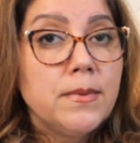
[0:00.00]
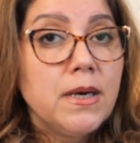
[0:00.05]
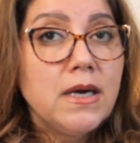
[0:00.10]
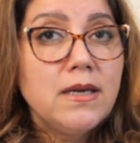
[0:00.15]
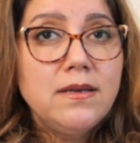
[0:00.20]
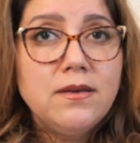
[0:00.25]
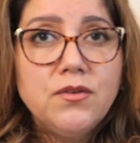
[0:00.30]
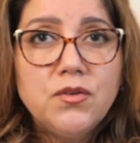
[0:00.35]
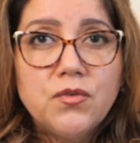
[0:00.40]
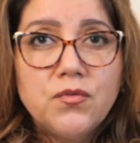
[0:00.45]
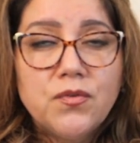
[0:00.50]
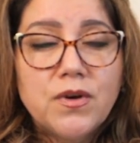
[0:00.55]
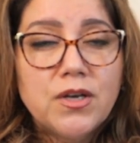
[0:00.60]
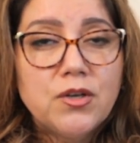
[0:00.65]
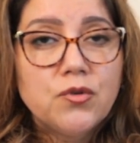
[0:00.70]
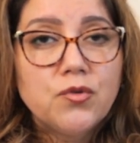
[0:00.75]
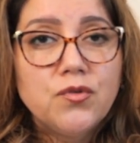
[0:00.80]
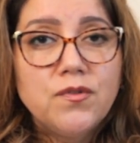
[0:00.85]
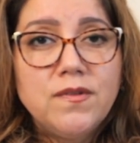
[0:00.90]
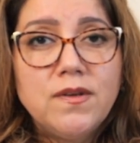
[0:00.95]
Identify
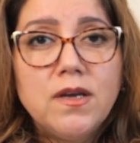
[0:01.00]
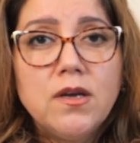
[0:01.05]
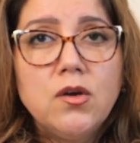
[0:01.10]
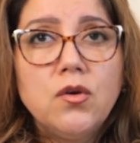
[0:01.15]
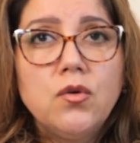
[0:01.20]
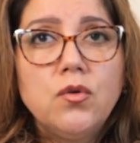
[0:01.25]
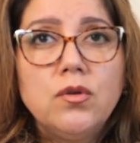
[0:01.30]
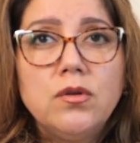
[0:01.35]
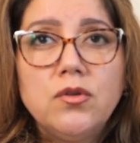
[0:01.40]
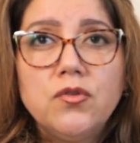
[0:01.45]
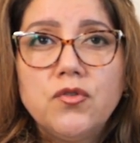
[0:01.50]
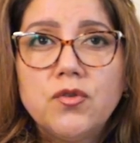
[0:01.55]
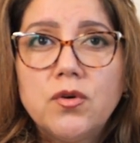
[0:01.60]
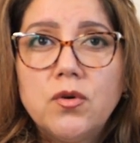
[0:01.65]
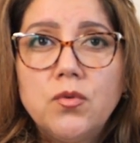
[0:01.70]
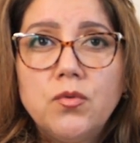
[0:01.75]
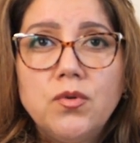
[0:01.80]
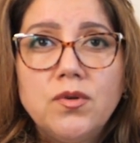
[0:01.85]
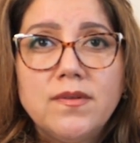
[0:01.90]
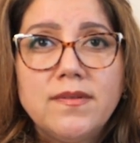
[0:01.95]
your stakeholders,
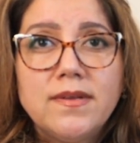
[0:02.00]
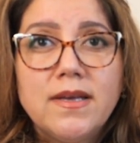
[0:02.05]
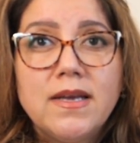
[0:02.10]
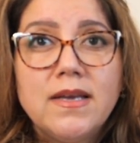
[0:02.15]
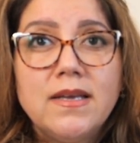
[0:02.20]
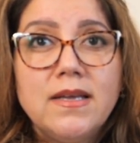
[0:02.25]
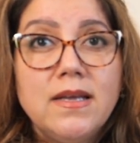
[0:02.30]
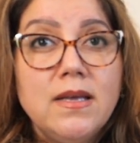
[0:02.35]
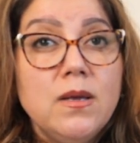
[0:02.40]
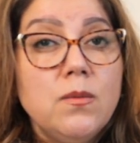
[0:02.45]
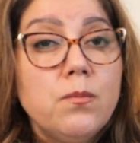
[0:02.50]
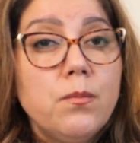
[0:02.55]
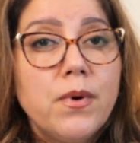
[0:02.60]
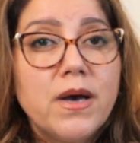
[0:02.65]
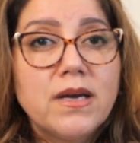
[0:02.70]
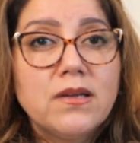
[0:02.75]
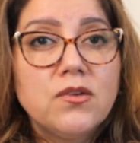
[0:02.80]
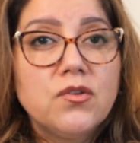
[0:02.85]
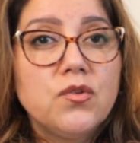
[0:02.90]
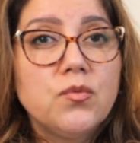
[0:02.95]
owners, and
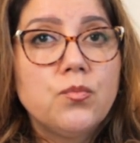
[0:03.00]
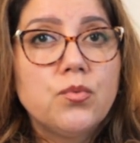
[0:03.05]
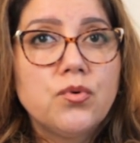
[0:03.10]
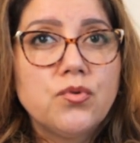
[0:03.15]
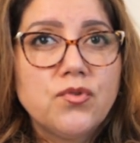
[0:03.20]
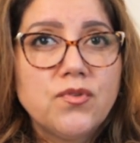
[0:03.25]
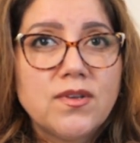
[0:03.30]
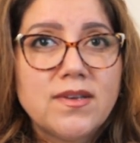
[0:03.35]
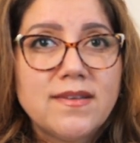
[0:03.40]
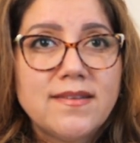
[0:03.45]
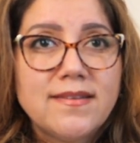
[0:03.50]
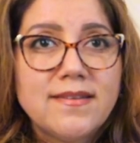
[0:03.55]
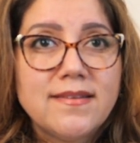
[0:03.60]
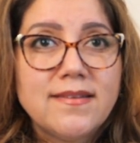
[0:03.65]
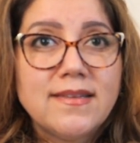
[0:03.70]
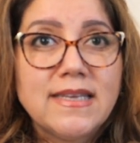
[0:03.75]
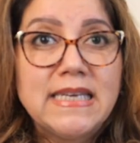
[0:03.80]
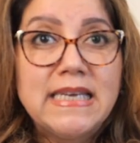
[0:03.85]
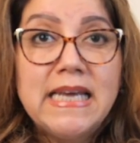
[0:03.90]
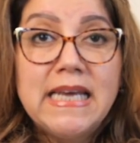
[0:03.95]
impacted
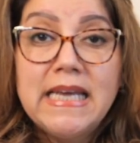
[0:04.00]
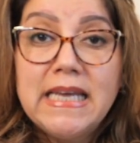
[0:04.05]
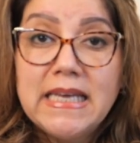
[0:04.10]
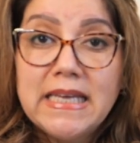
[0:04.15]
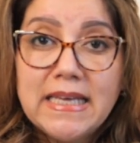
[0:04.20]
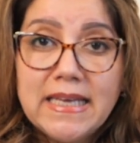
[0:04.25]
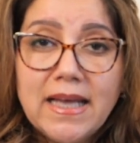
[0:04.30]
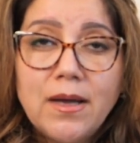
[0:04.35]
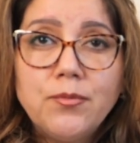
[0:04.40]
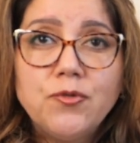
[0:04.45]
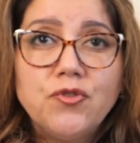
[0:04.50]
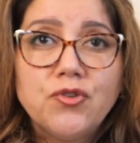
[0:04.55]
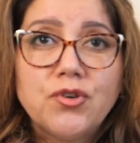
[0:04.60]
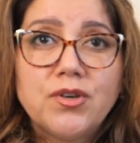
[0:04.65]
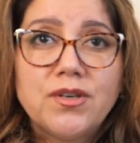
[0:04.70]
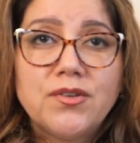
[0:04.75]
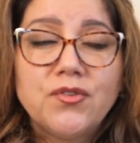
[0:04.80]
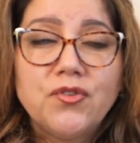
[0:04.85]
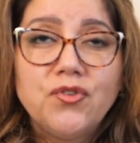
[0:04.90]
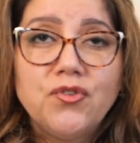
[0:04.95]
processes. Capture
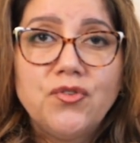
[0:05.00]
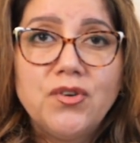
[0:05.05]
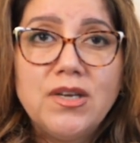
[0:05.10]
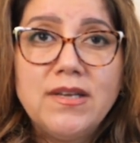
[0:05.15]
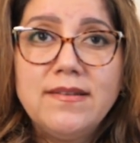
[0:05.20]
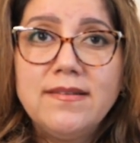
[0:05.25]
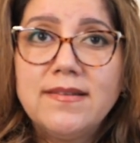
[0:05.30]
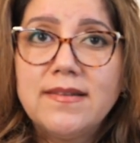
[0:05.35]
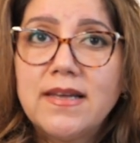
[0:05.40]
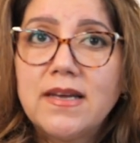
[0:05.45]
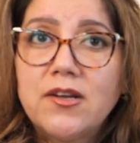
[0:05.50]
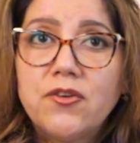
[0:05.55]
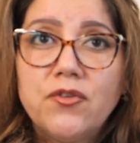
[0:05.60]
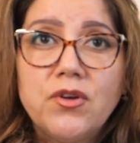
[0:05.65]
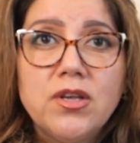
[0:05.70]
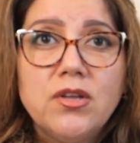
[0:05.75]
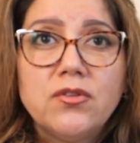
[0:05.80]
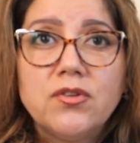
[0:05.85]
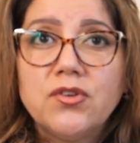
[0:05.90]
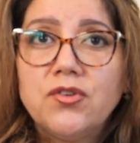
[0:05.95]
constraints like
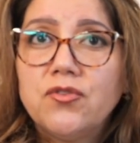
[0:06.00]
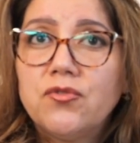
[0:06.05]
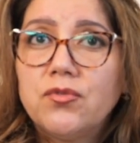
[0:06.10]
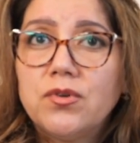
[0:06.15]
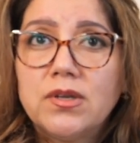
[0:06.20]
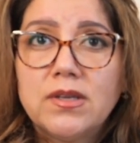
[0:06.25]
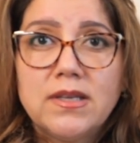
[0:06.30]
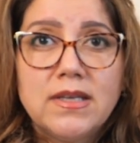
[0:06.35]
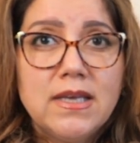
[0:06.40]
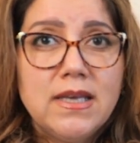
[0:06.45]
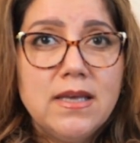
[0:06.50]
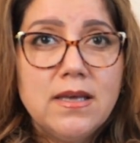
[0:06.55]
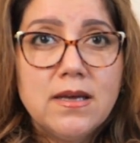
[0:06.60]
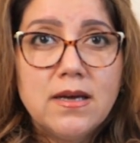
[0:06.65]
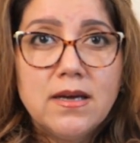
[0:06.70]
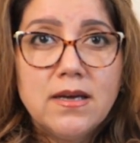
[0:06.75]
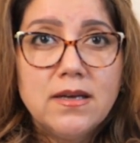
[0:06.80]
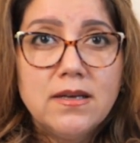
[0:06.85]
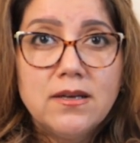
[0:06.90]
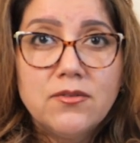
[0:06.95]
regulatory
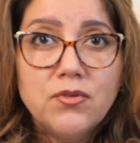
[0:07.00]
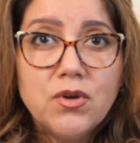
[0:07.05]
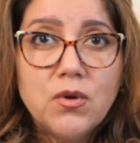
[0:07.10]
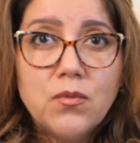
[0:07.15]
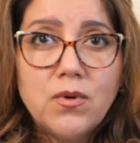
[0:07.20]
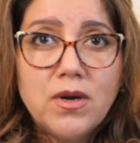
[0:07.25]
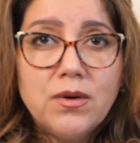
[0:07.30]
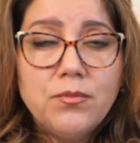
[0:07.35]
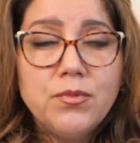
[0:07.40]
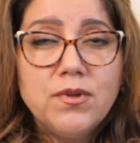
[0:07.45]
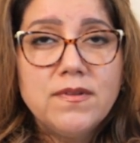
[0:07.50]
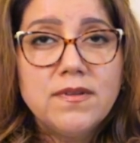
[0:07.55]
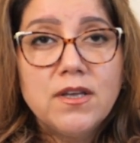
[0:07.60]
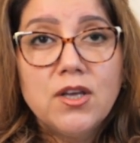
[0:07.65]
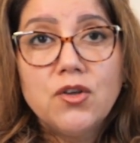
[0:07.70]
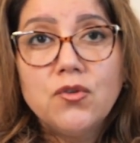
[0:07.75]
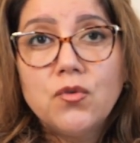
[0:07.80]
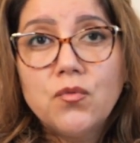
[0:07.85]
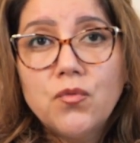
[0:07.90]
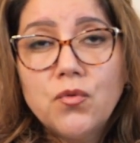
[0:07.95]
requirements
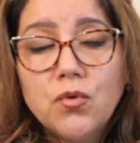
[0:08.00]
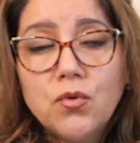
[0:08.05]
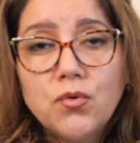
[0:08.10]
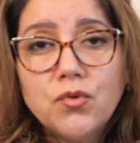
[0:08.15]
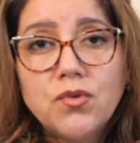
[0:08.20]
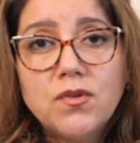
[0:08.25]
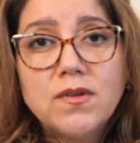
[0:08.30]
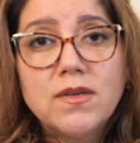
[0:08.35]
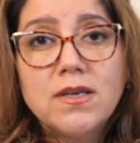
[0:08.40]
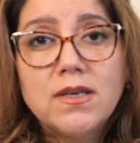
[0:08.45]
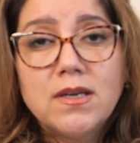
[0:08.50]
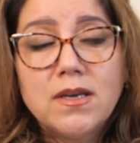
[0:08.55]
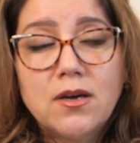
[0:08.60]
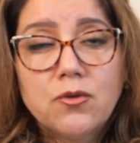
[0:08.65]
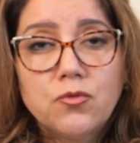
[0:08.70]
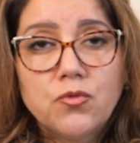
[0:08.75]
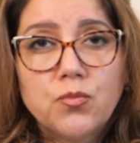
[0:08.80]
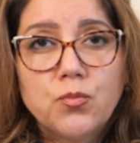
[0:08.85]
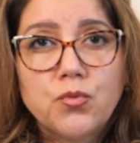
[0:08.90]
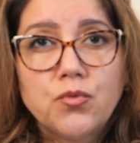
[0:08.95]
and, of course, an
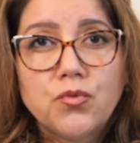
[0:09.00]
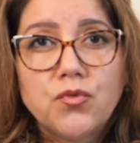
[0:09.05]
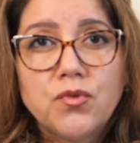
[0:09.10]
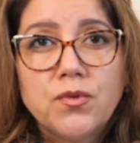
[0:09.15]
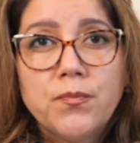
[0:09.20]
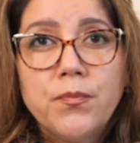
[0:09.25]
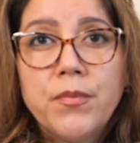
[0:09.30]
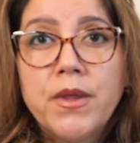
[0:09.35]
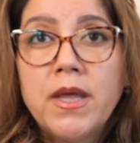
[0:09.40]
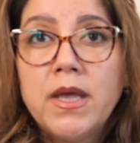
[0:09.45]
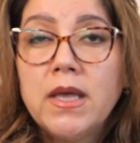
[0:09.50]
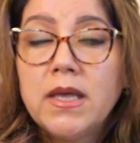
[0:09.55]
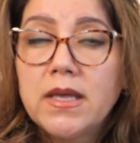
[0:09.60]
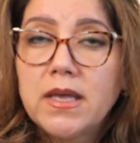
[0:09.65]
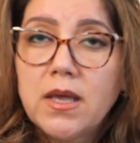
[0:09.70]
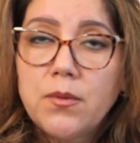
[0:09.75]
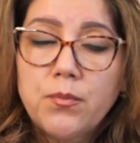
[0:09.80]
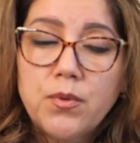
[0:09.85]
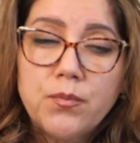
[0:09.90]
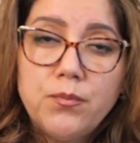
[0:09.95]
output.
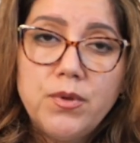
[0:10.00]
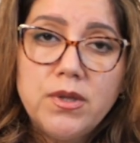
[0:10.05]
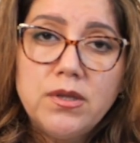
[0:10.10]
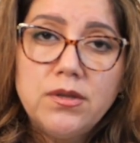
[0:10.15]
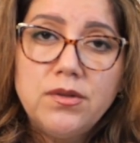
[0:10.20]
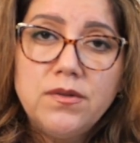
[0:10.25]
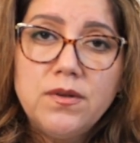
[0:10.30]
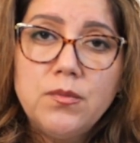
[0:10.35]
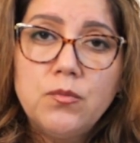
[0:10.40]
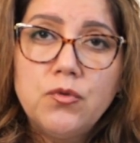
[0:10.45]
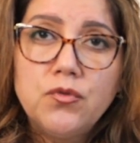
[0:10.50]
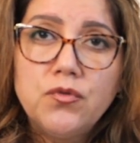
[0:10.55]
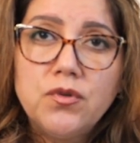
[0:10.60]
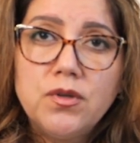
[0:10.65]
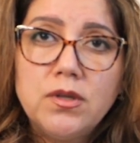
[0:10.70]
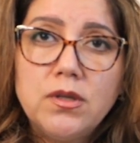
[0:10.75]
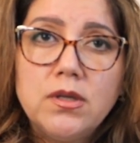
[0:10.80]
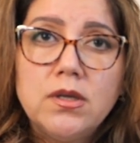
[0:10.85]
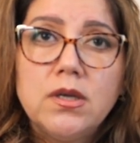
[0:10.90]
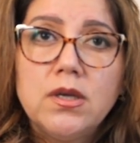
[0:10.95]
Capability
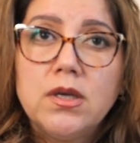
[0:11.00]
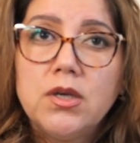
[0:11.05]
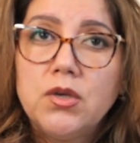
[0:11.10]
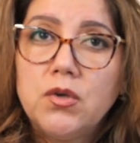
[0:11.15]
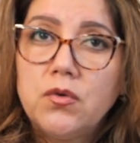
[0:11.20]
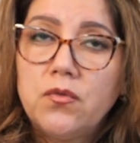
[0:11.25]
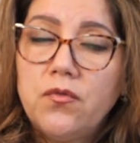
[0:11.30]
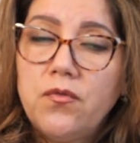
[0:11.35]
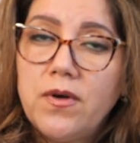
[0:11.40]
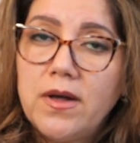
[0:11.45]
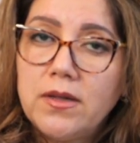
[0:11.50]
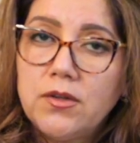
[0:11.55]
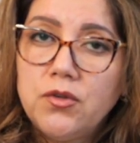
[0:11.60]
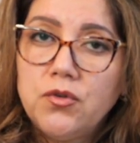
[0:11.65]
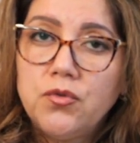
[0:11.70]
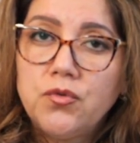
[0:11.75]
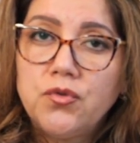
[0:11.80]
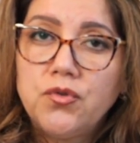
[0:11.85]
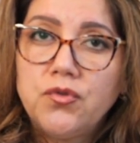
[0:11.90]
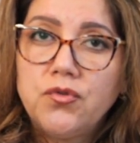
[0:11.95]
model, your
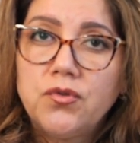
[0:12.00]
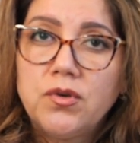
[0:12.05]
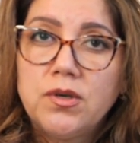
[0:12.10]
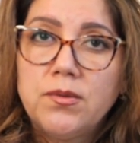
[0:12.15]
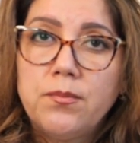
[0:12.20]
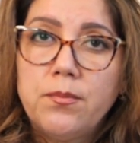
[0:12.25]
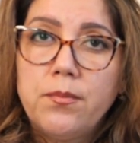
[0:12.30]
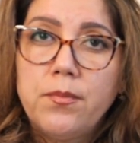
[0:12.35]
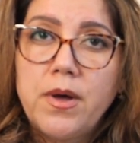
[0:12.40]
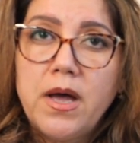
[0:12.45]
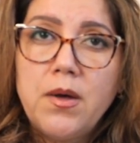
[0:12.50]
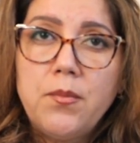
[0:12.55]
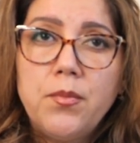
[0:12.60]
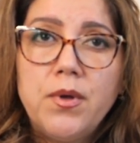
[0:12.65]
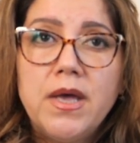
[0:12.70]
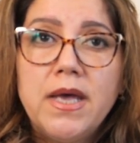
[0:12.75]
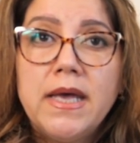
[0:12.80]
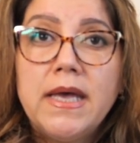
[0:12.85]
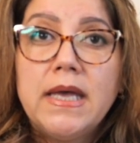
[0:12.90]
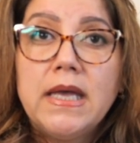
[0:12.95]
value stream map,
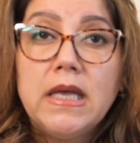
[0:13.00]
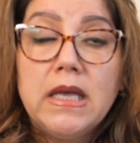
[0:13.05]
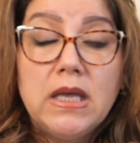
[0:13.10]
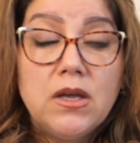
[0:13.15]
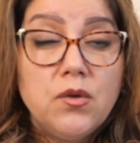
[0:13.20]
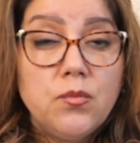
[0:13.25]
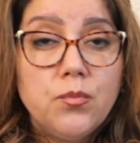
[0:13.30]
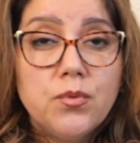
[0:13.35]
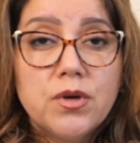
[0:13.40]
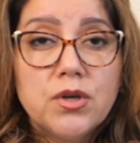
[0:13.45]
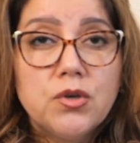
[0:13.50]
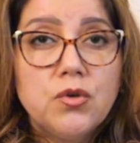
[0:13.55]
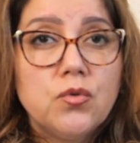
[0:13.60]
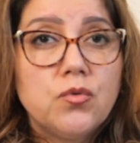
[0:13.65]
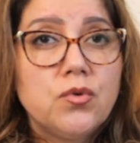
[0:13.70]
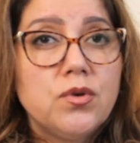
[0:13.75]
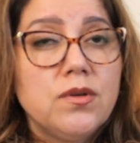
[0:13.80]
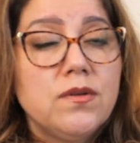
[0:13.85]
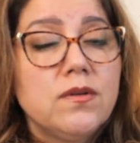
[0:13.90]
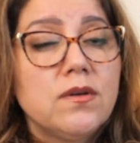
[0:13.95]
and
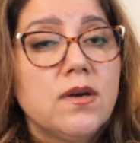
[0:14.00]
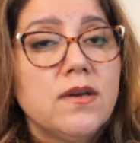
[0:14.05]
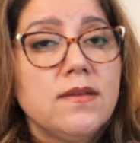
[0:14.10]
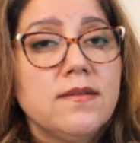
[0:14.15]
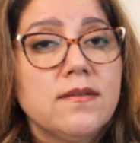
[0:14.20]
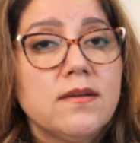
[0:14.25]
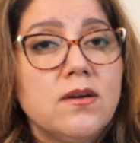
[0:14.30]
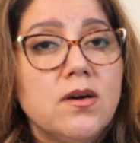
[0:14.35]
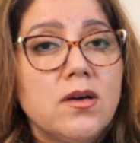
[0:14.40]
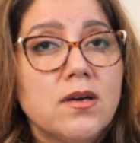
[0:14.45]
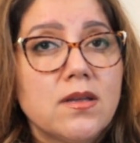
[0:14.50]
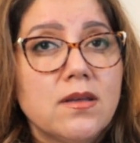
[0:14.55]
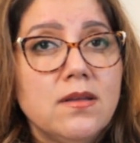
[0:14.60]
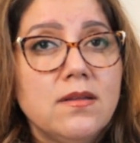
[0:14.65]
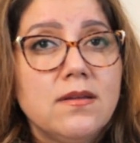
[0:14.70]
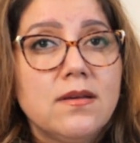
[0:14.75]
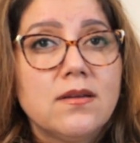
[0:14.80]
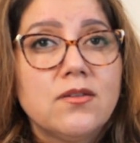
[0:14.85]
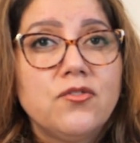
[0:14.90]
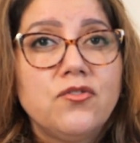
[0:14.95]
prioritize
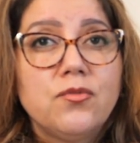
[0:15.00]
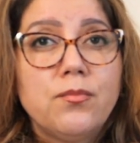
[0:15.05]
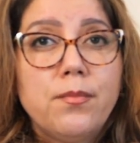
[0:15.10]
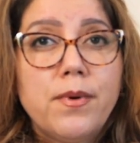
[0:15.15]
architecture